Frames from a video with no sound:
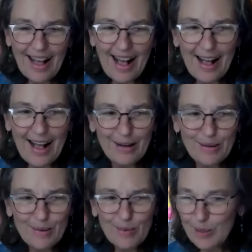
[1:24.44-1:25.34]

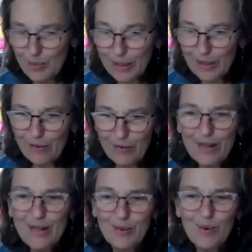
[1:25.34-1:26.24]
And what's really
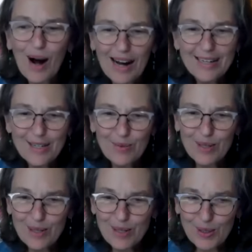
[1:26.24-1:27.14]
fun to watch
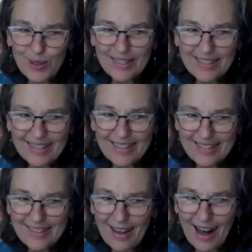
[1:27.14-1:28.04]
with students
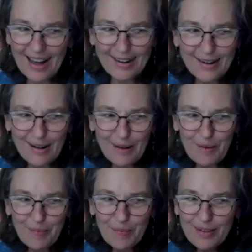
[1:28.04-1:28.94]
is that
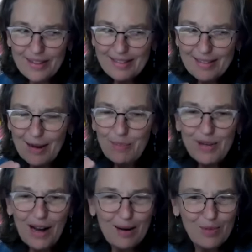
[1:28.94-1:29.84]

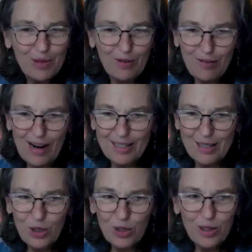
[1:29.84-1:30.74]
sometimes you'll find the
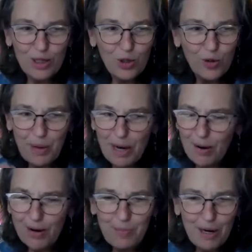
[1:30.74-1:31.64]
students who
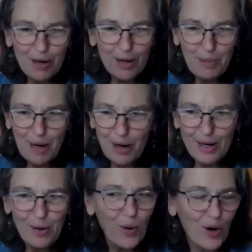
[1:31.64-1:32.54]
parrot,
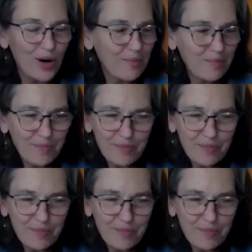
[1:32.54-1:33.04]
or